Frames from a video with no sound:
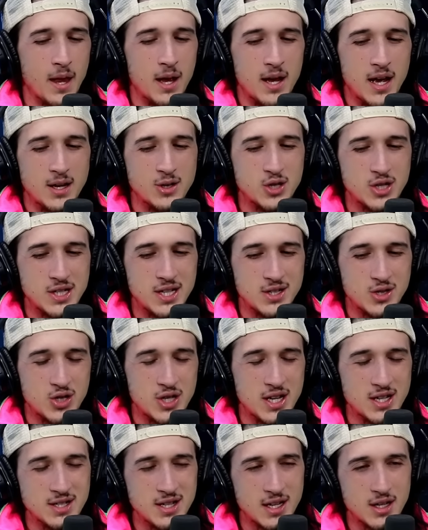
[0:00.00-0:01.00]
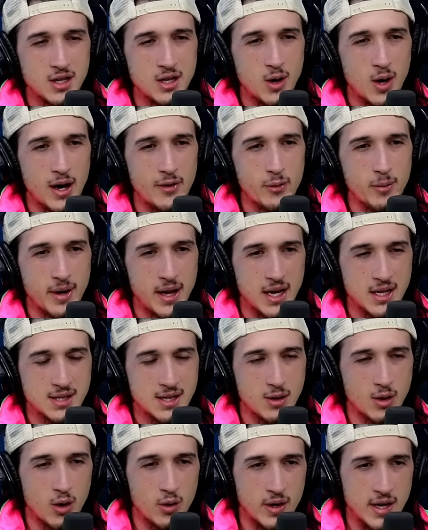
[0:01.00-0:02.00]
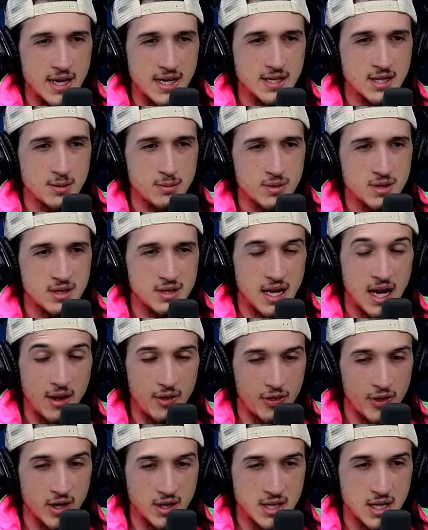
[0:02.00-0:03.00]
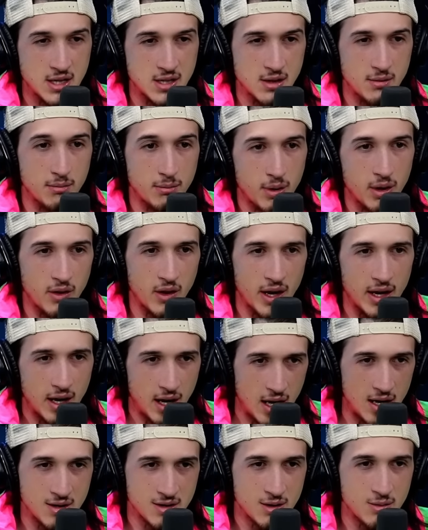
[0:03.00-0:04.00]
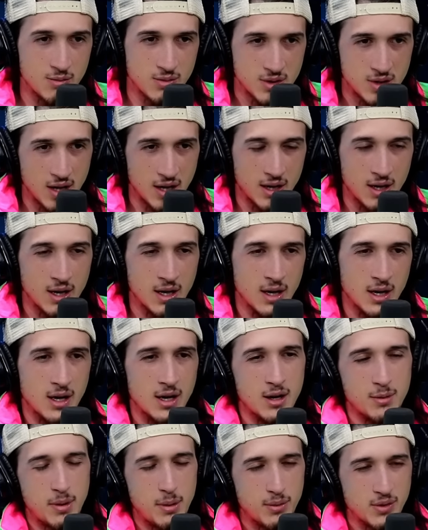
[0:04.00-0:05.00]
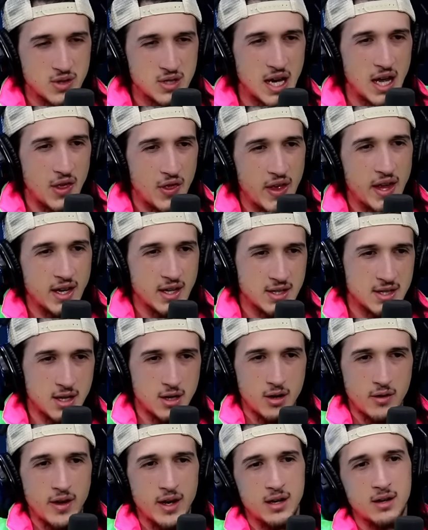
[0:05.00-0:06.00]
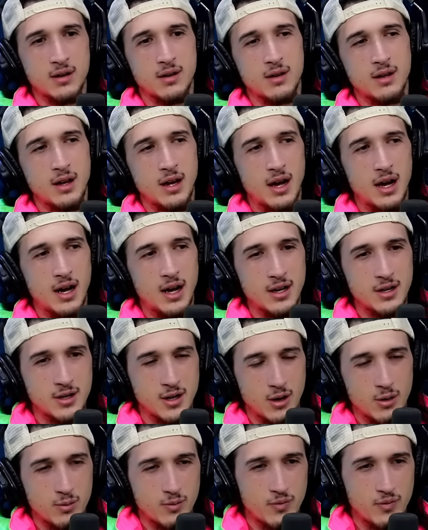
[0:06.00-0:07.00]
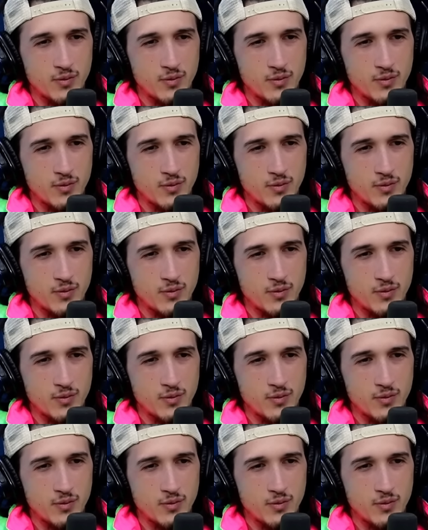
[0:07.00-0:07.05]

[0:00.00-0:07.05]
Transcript: and she does she has like you know everybody has their own isms not the tism but like isms mm-hmm, like mm-hmm. people say things that are like uh, you know